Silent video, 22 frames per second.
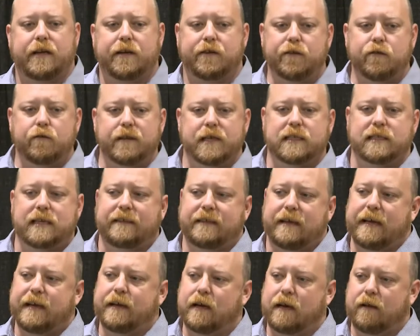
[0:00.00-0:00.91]
to do this
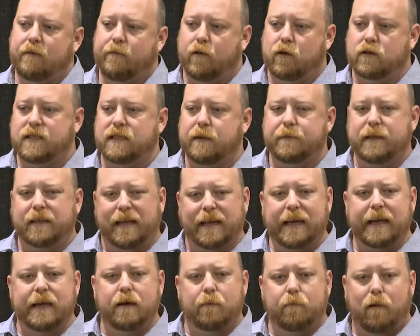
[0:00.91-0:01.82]
for something
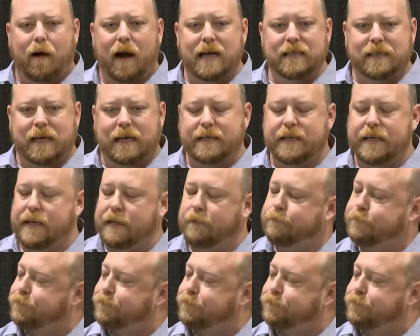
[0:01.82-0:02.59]
like enterprise IT,